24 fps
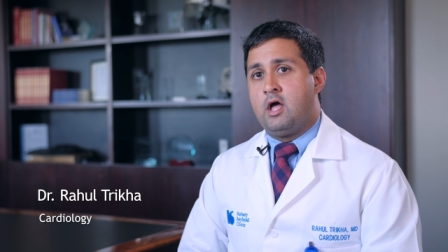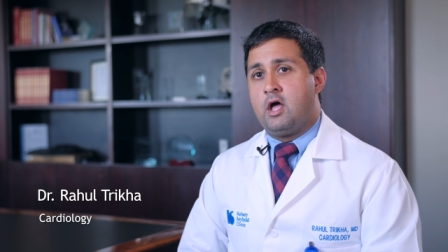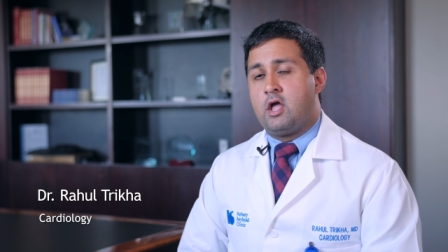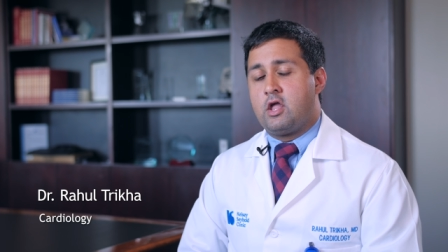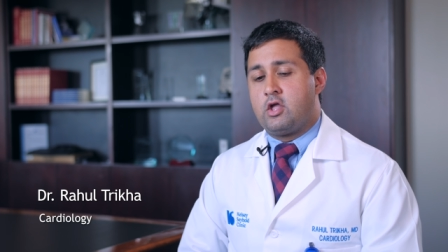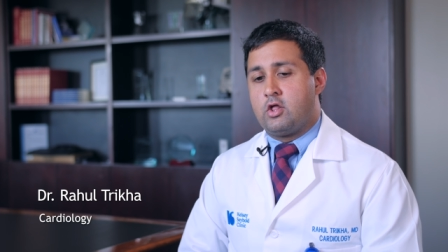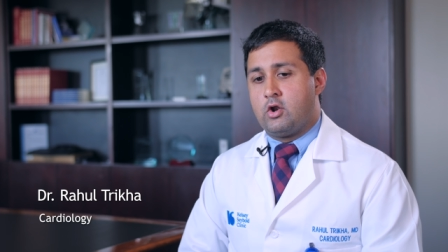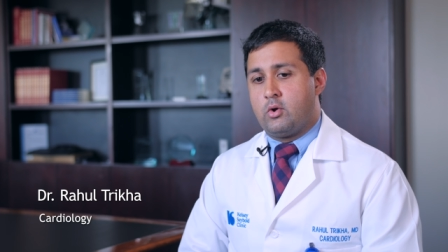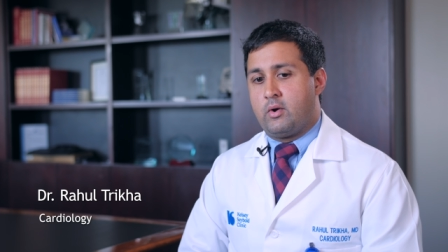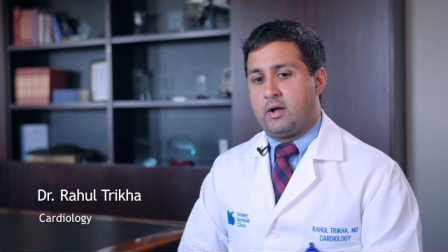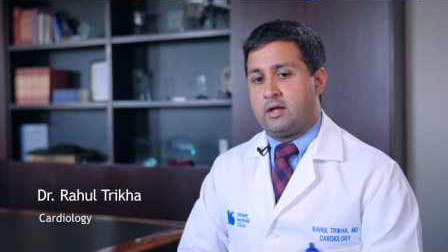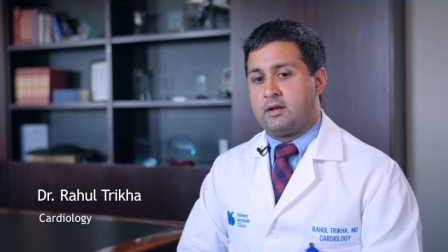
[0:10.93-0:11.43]

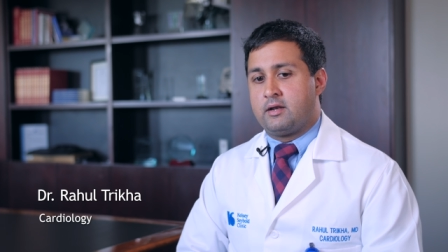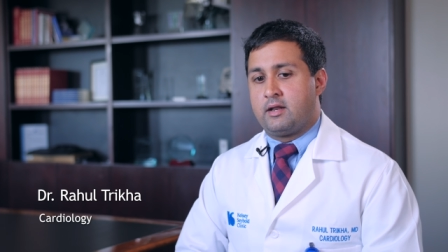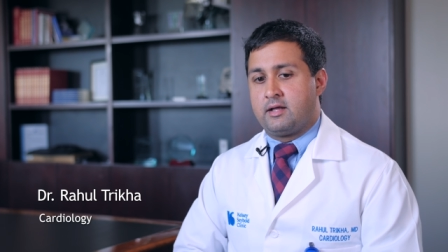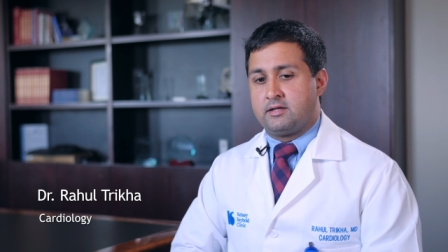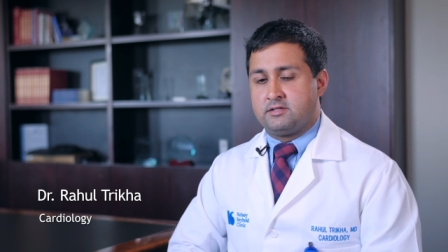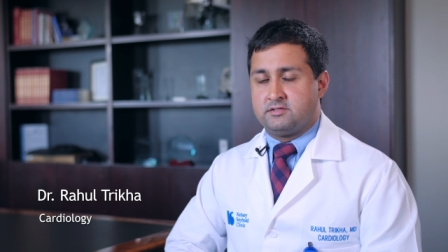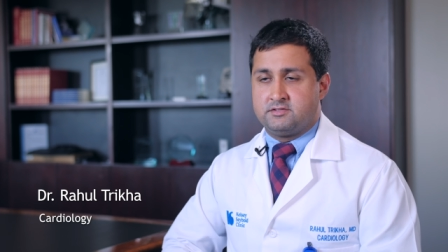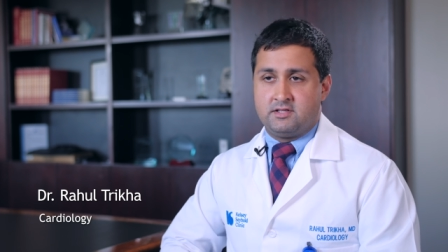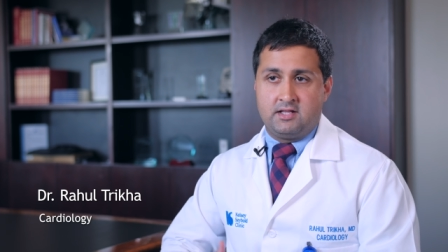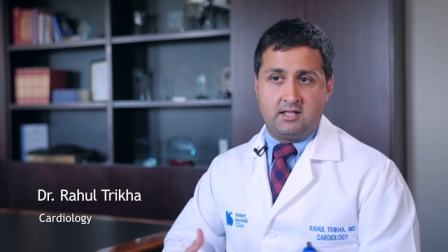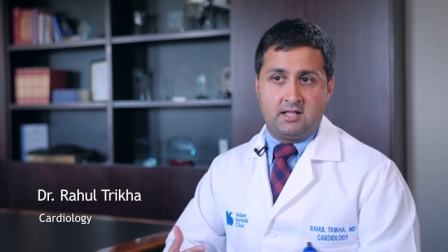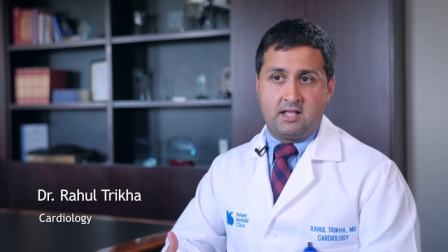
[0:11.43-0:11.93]
You know, and like
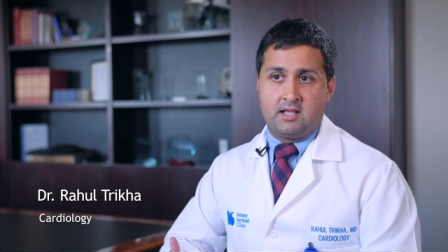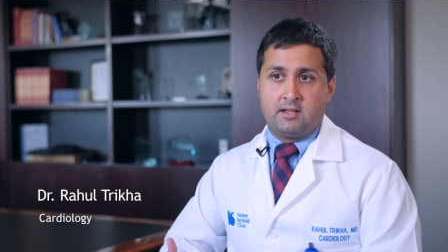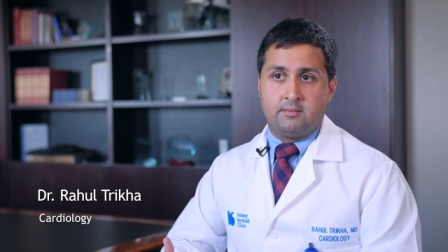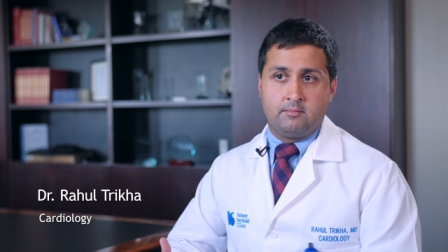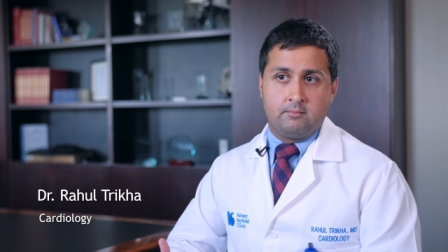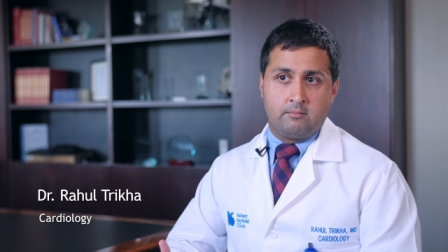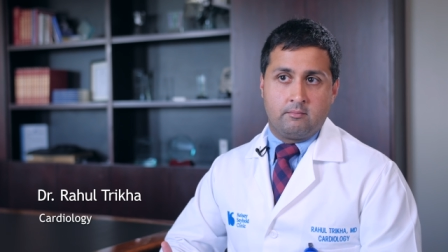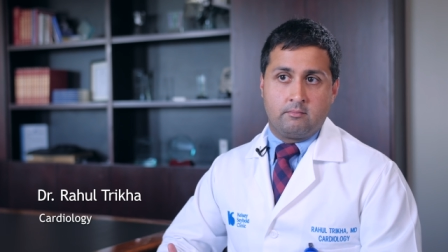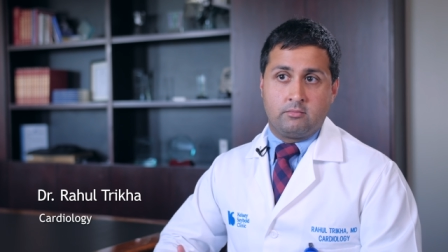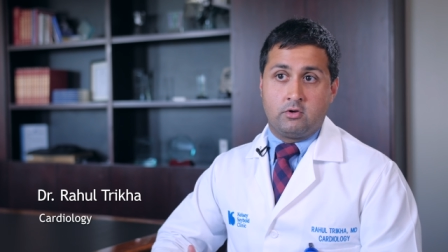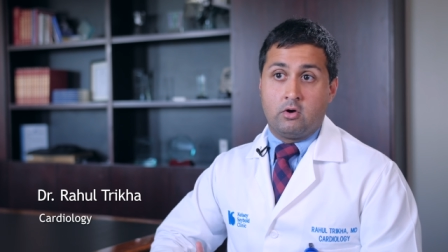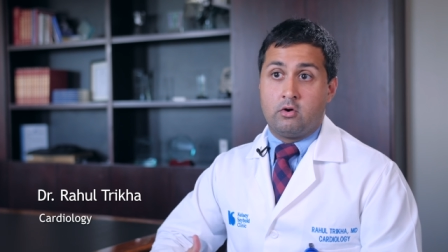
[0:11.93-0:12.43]
seeing
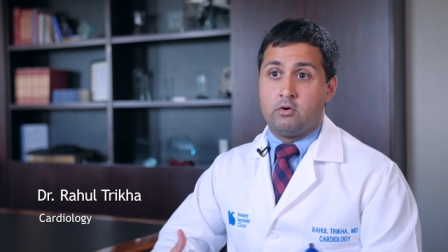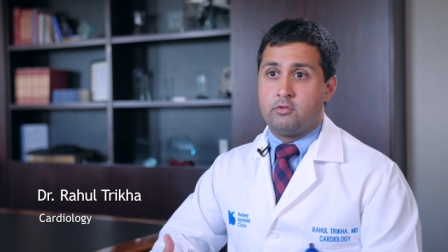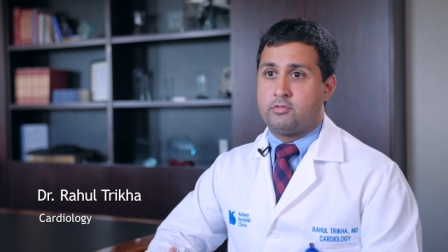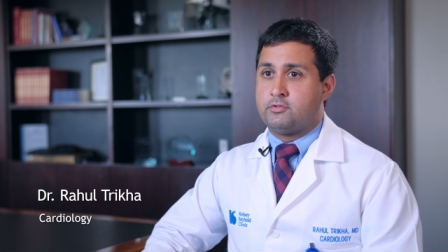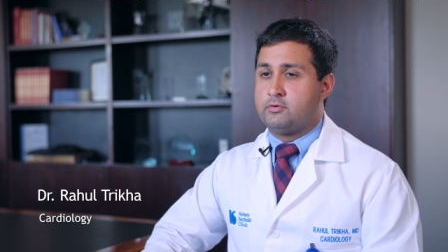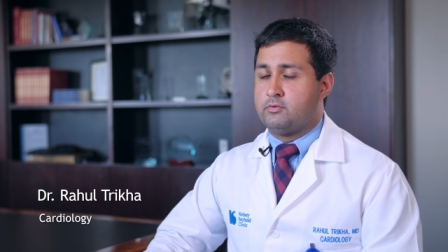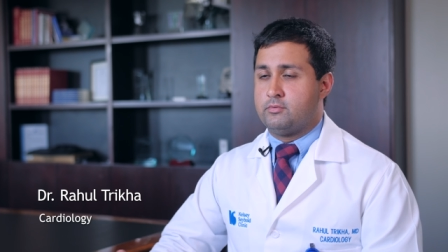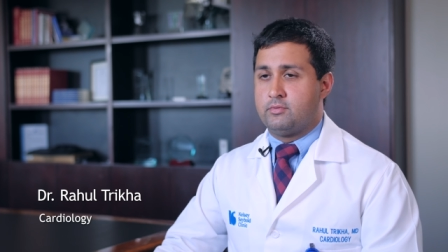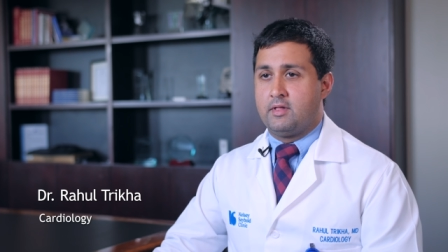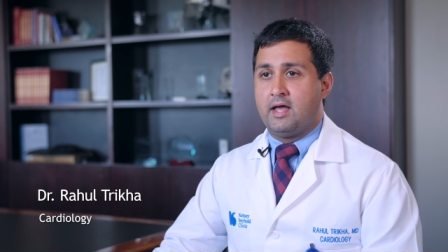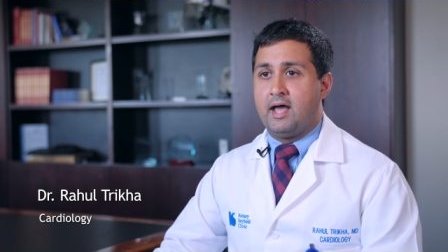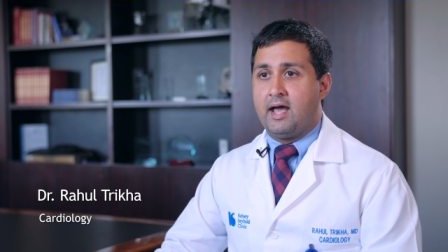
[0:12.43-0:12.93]
him go
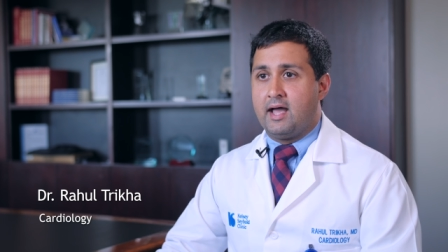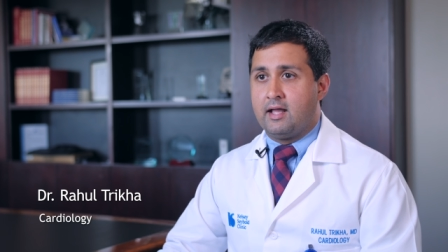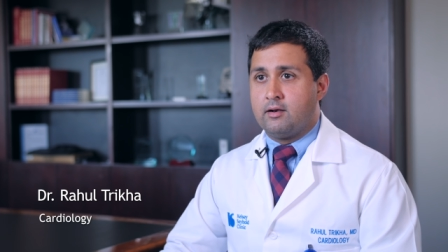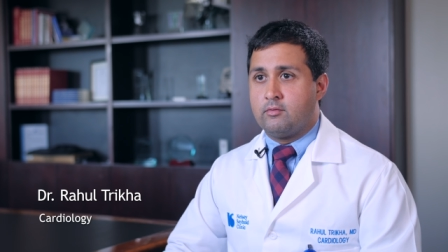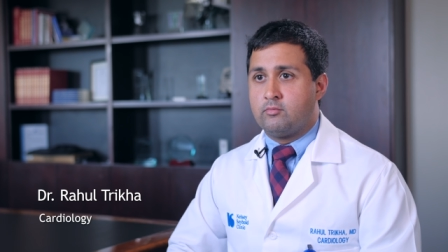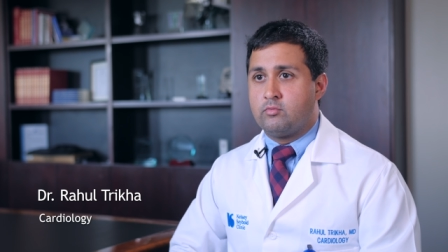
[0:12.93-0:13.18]
through that